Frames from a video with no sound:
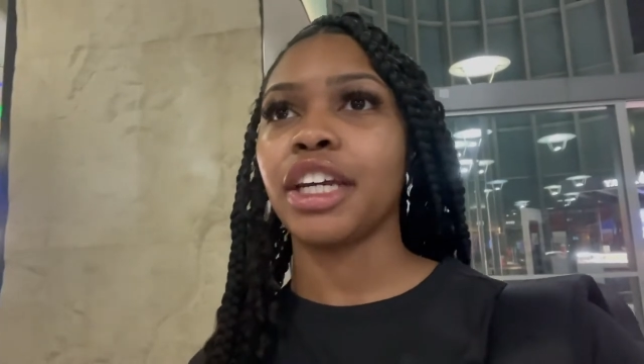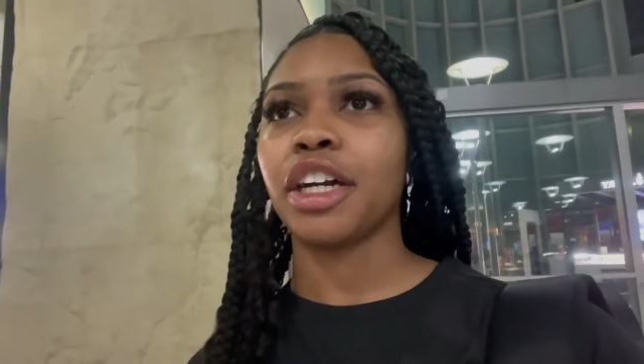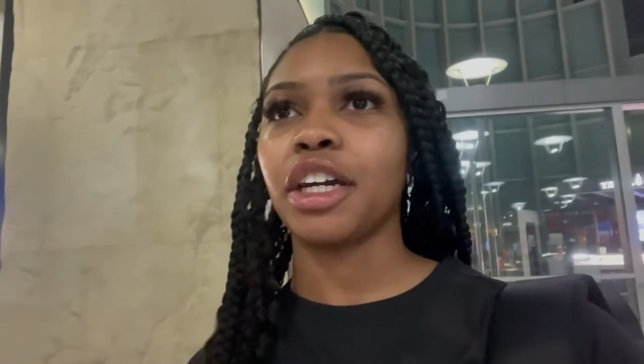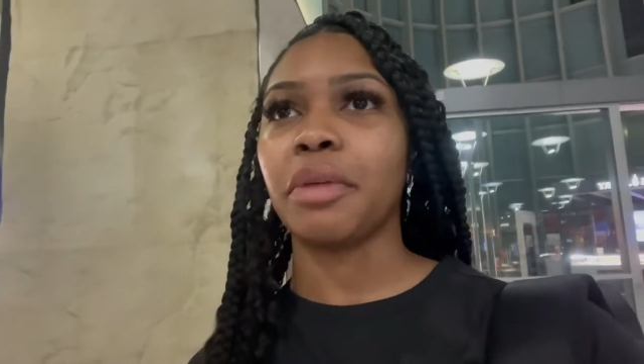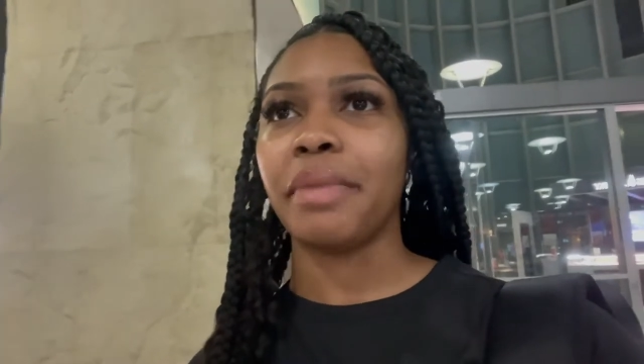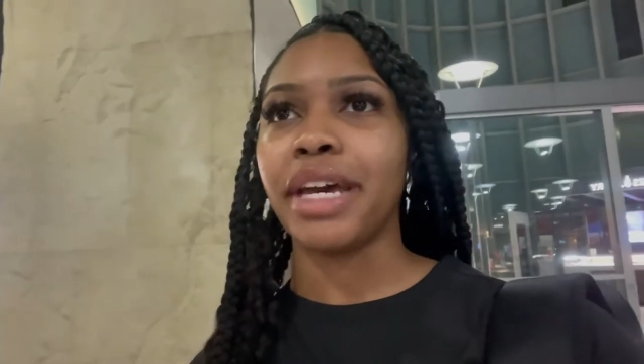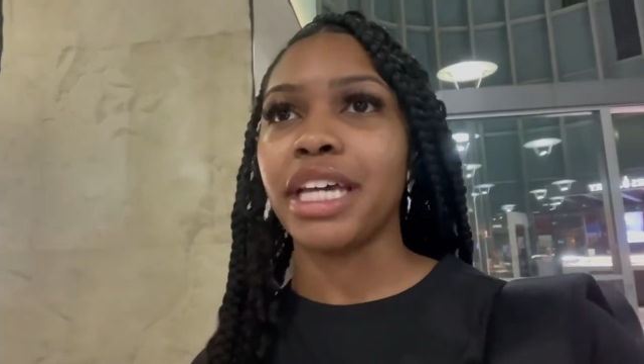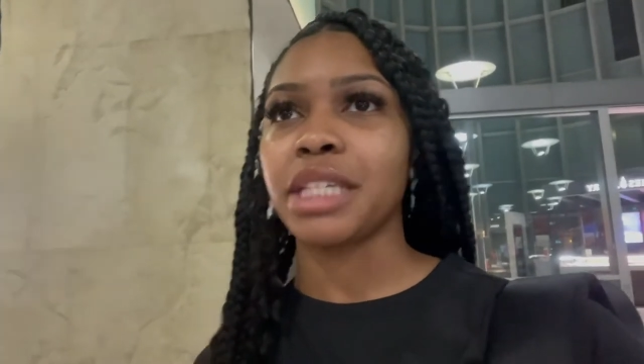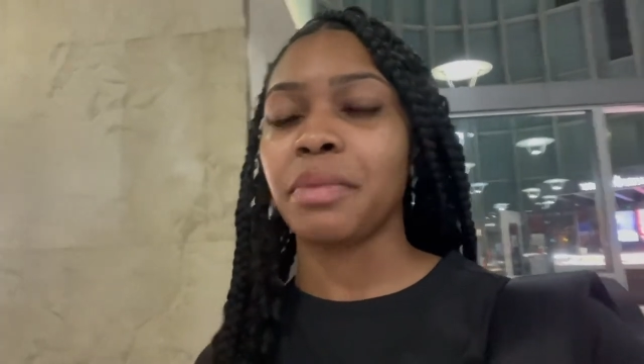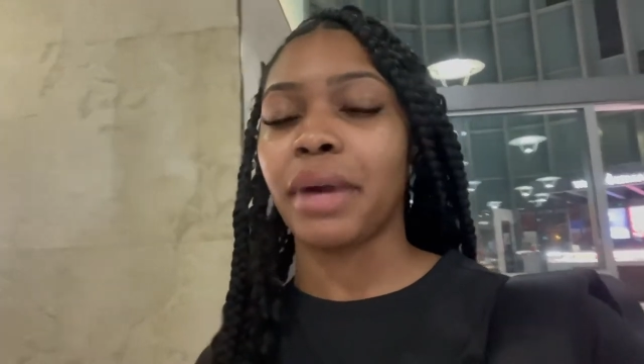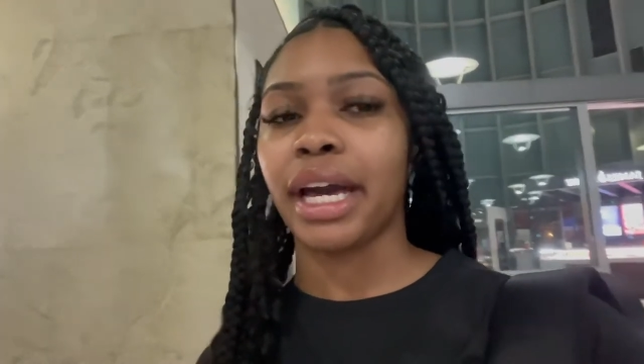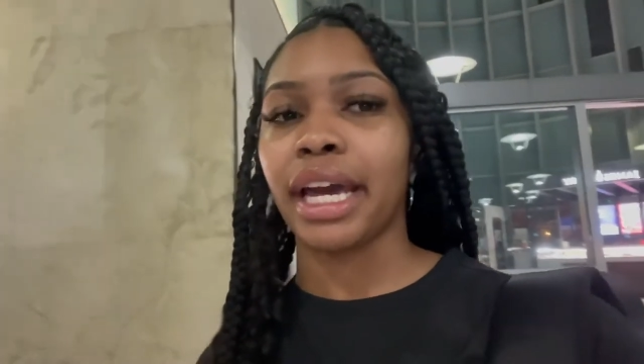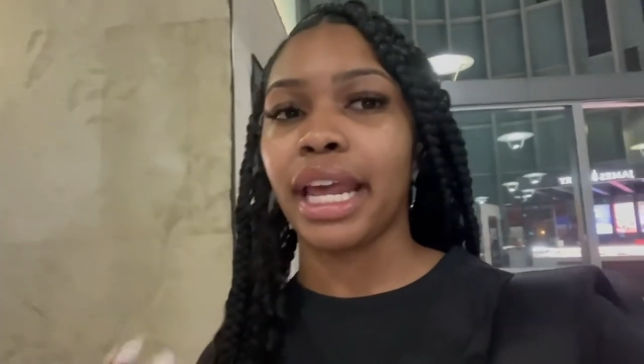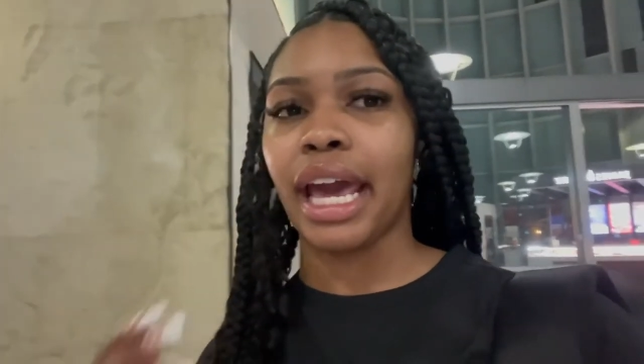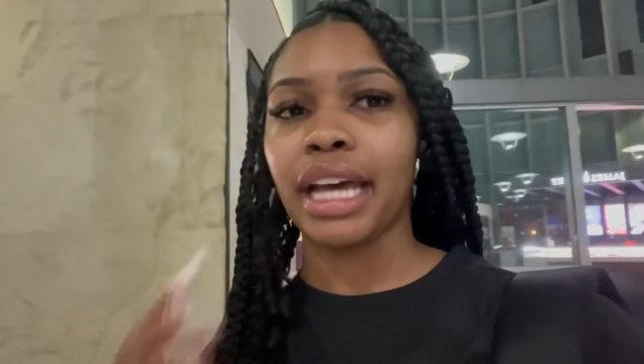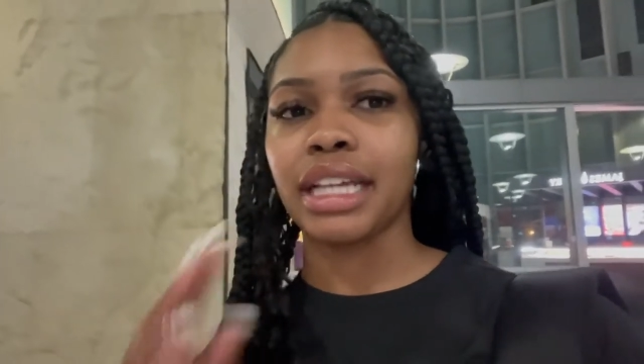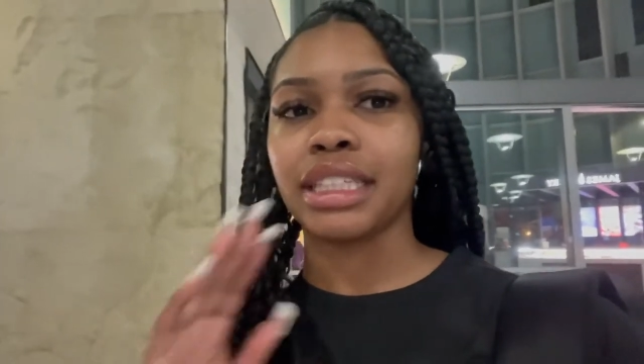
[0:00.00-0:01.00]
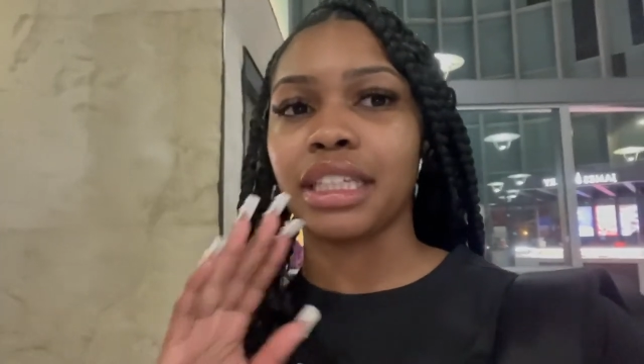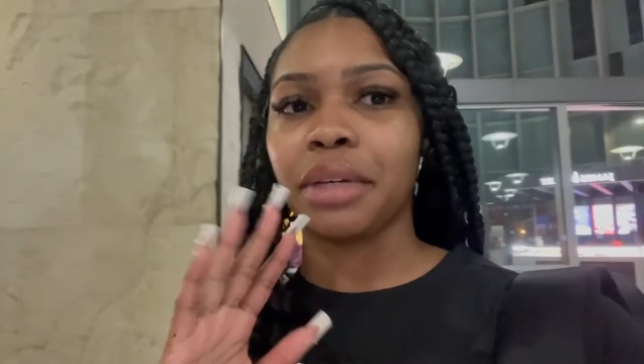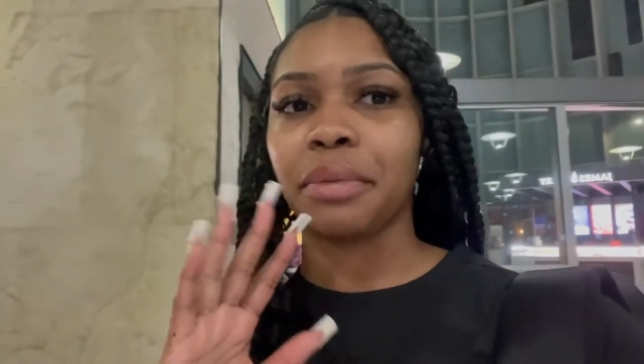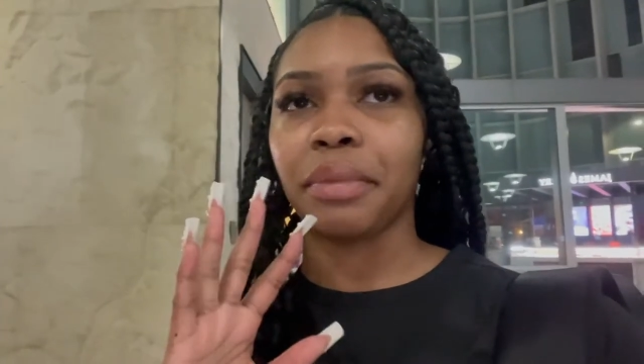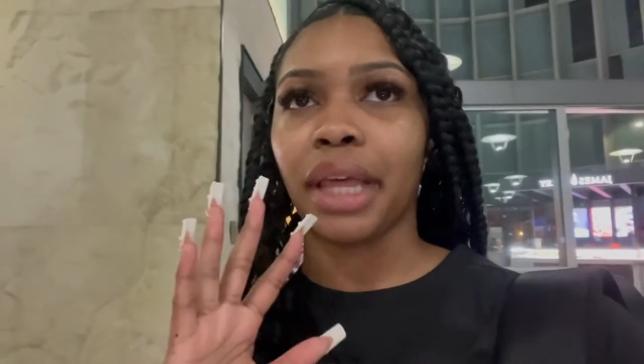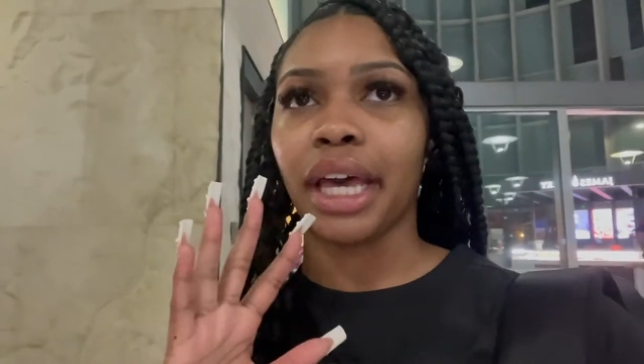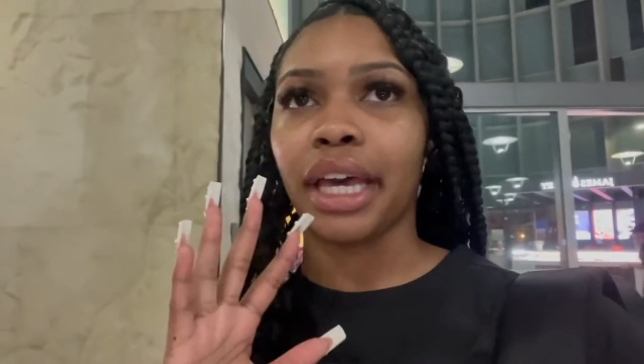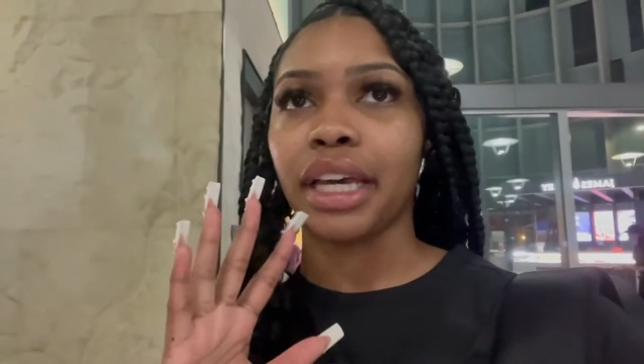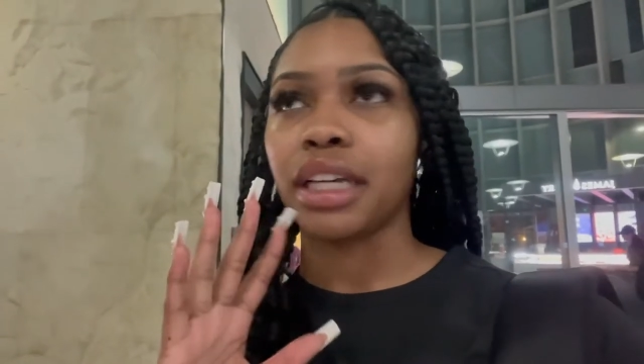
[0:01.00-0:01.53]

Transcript: go to Best Buy and ask them like.